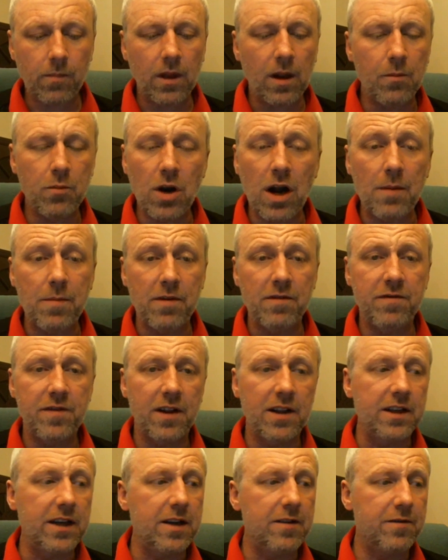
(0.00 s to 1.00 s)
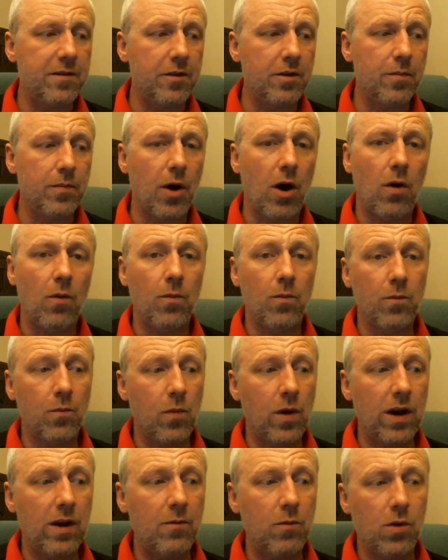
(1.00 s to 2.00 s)
I've been filling it from the bottom
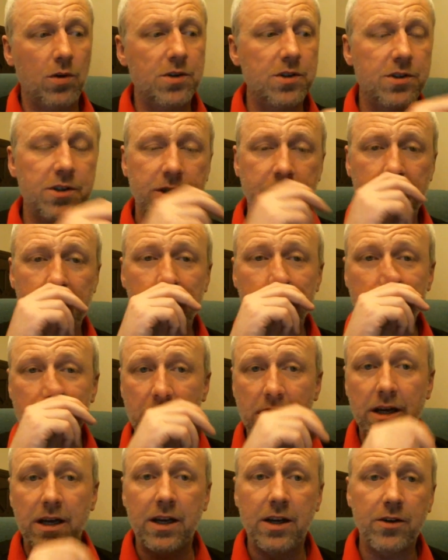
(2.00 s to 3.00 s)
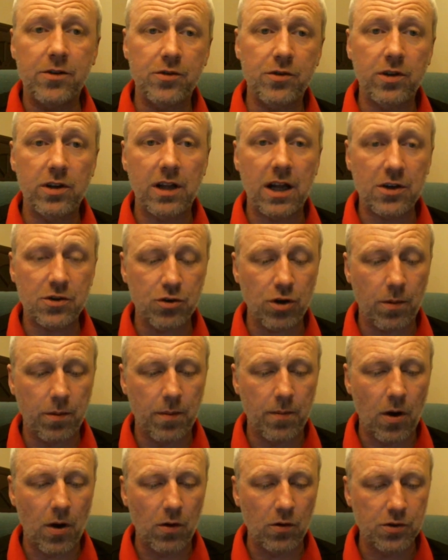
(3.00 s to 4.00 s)
when I wanted to use glass dropper
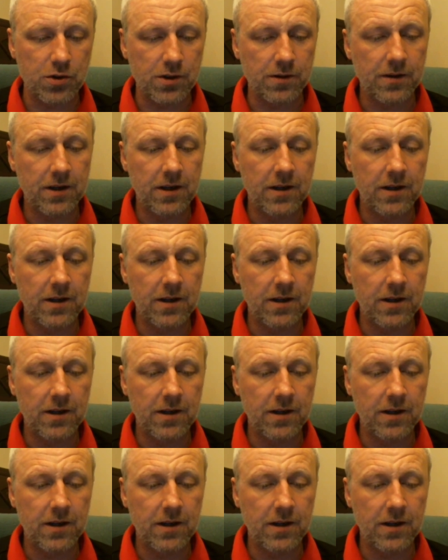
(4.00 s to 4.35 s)
bottles.